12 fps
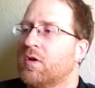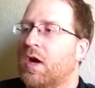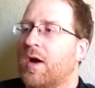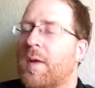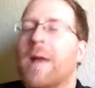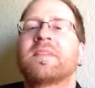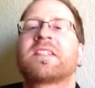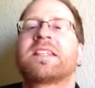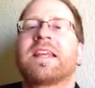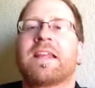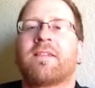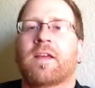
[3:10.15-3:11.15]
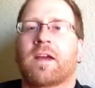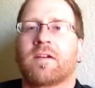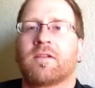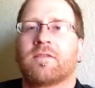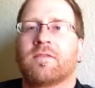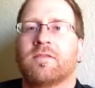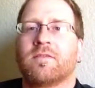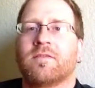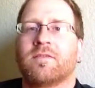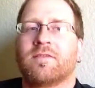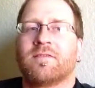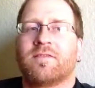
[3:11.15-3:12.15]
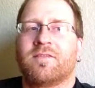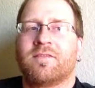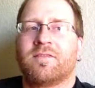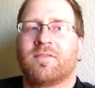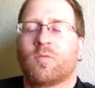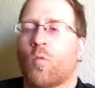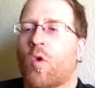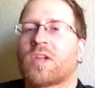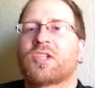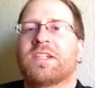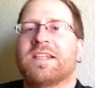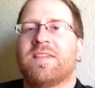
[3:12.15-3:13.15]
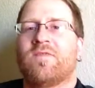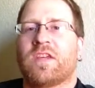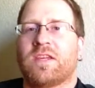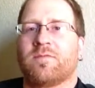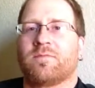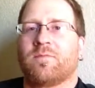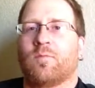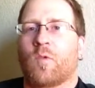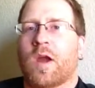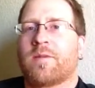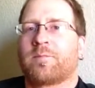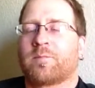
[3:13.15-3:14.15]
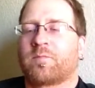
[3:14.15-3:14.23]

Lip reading: I'm sitting there watching TV, right?